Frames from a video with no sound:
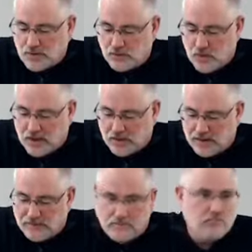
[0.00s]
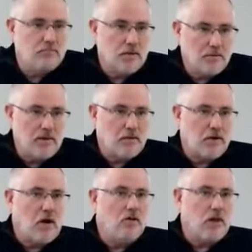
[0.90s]
of Wycliffe. Remember, they were
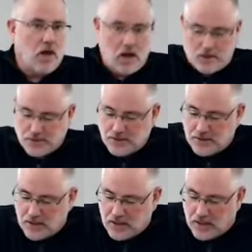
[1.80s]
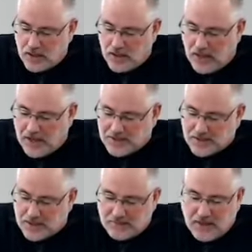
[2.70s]
called the Lollards.
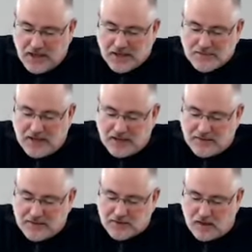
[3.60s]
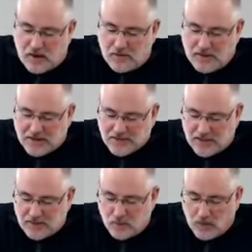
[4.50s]
And he expanded this law by
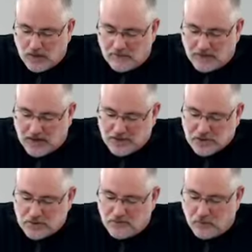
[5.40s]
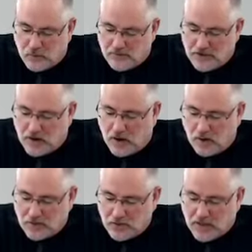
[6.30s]
saying the Wycliffites should forfeit
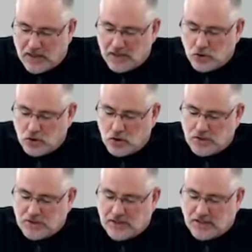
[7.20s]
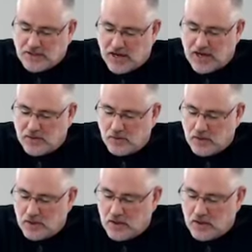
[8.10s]
all their land, goods, and chattel